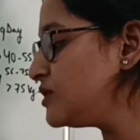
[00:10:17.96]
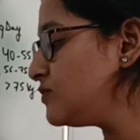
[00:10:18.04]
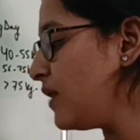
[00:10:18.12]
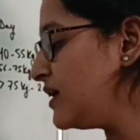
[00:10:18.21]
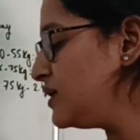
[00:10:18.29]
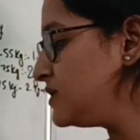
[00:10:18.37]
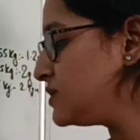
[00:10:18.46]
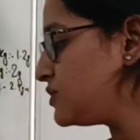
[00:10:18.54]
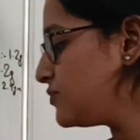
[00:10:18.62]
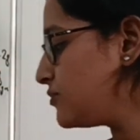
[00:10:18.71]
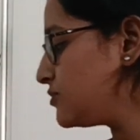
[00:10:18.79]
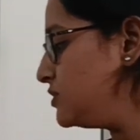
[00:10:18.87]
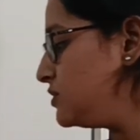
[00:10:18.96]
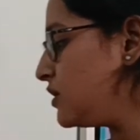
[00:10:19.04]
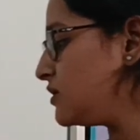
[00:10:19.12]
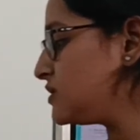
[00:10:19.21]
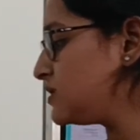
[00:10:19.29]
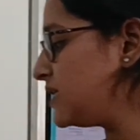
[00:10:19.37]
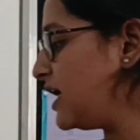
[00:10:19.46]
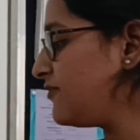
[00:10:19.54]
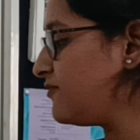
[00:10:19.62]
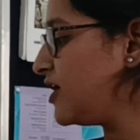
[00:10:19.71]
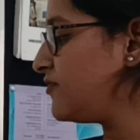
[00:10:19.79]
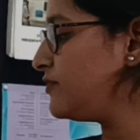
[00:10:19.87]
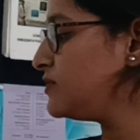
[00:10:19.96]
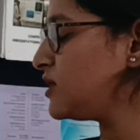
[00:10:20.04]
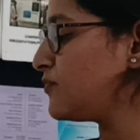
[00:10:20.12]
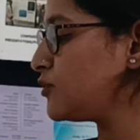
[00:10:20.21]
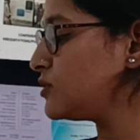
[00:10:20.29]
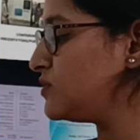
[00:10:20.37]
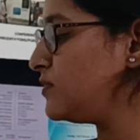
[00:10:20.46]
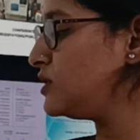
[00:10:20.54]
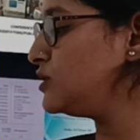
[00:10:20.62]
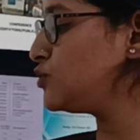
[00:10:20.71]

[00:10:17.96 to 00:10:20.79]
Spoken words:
widely distributed. The T half life is approximately